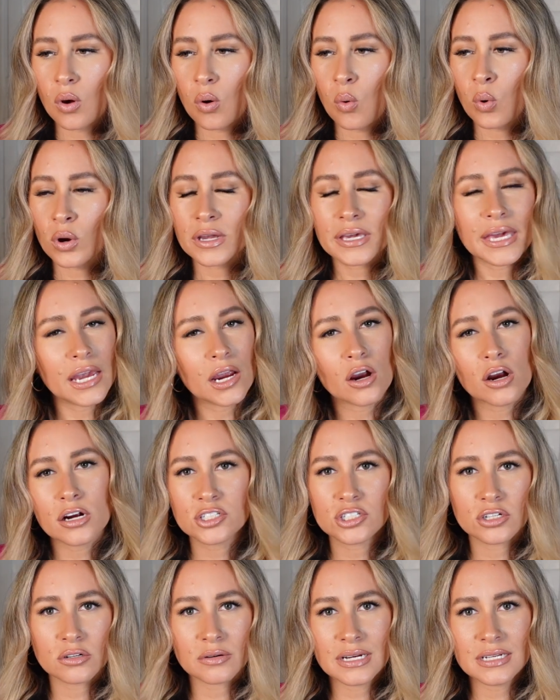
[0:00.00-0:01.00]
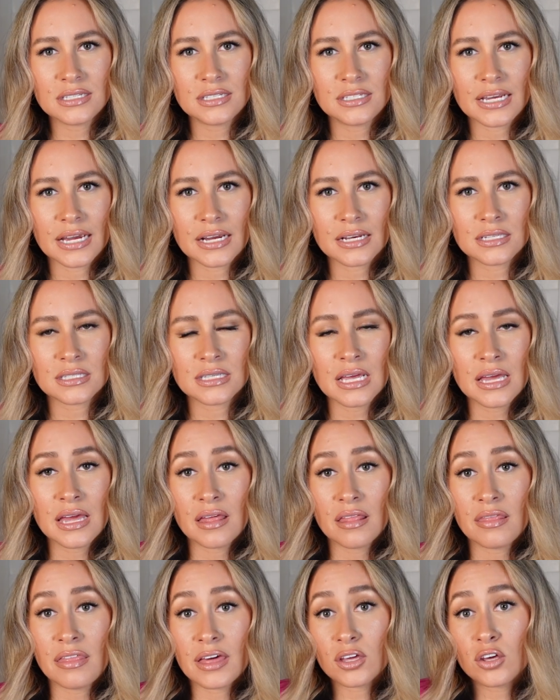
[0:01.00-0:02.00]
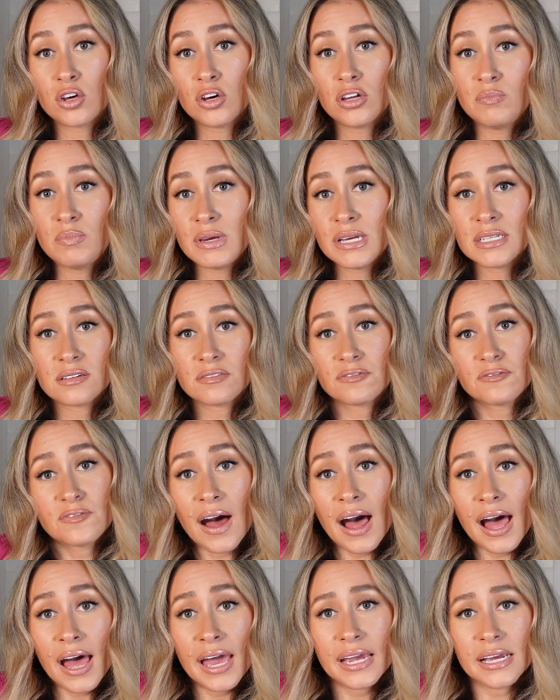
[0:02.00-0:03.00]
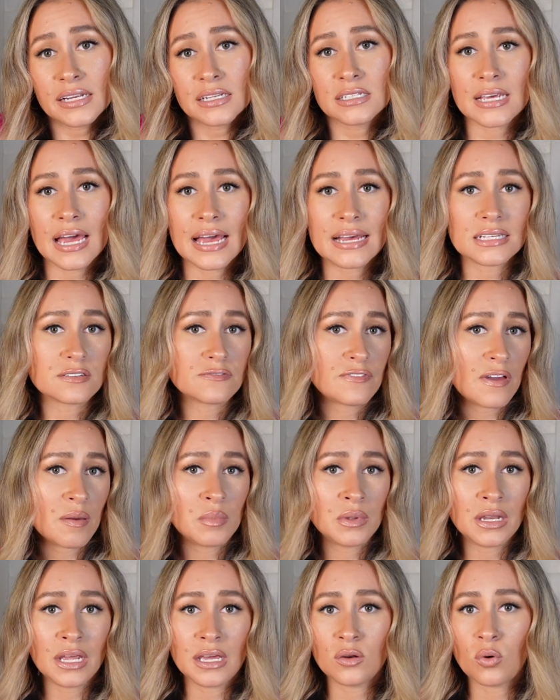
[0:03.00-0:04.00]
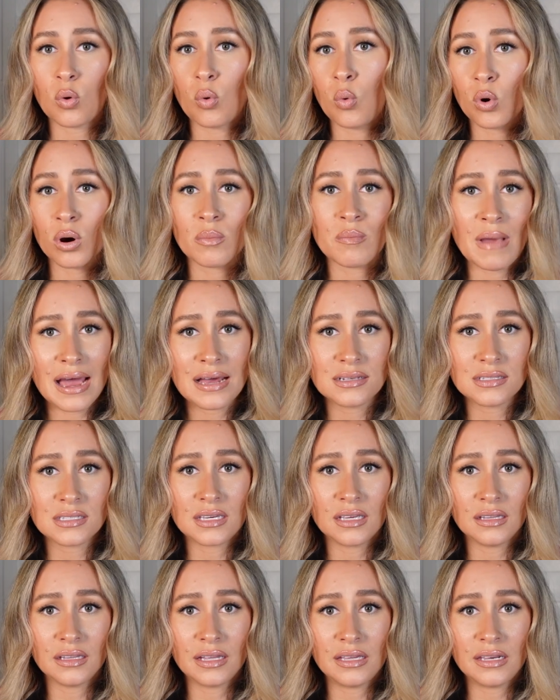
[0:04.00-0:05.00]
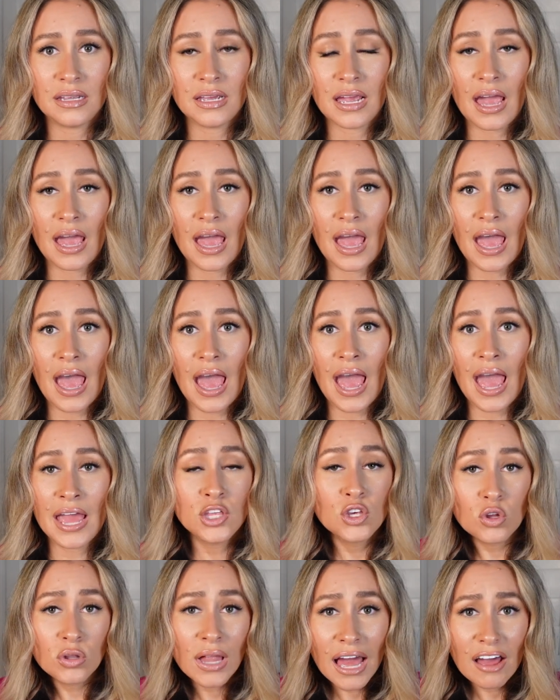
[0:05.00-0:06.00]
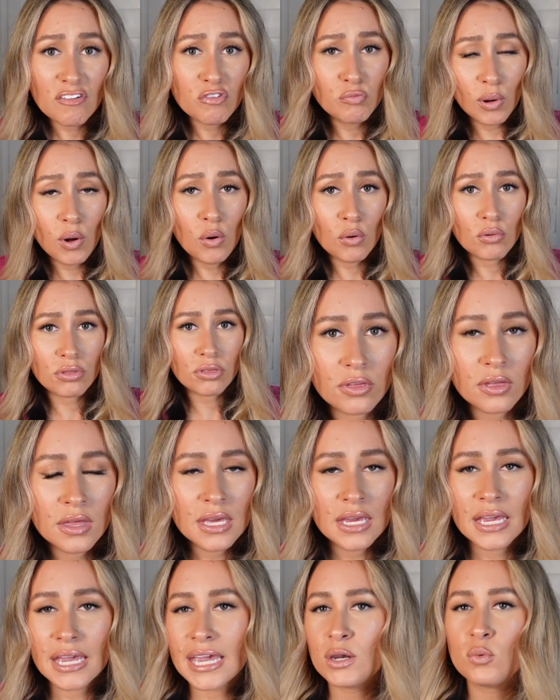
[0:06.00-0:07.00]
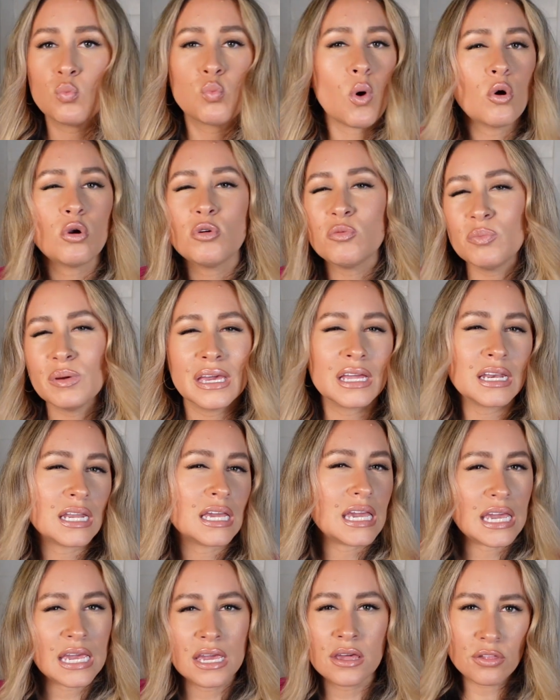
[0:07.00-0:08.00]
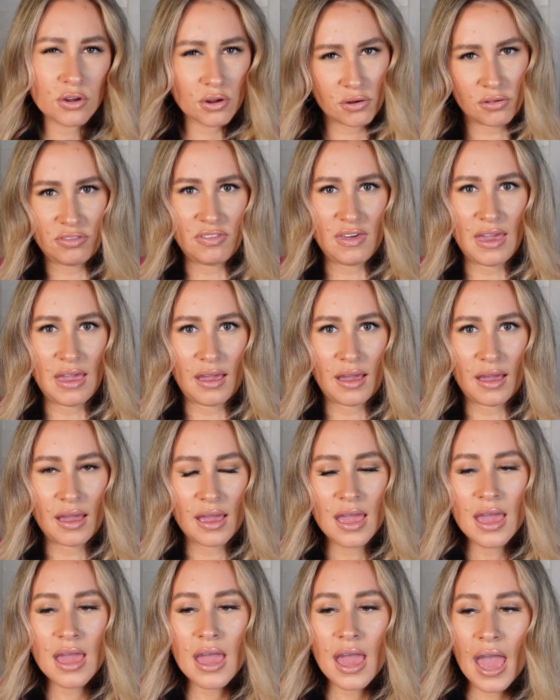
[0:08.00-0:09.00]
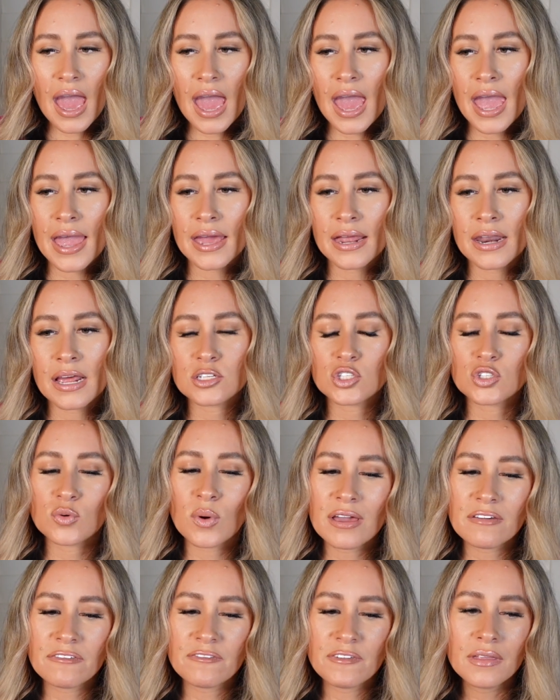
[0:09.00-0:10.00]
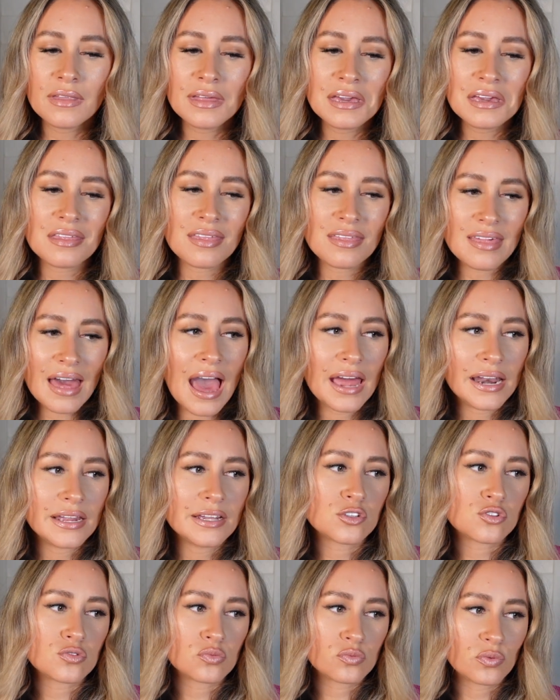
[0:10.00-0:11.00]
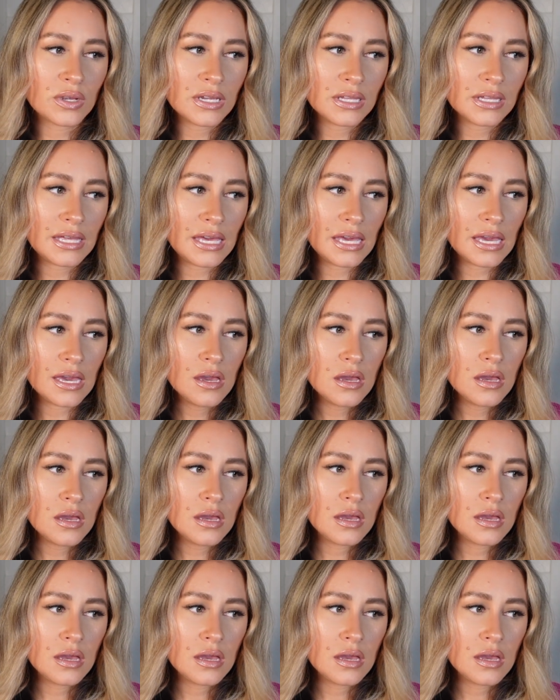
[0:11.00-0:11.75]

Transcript: or characteristics that could be defined as feminine or masculine, and you'll have both. It won't be an either thing. And so I feel like that is really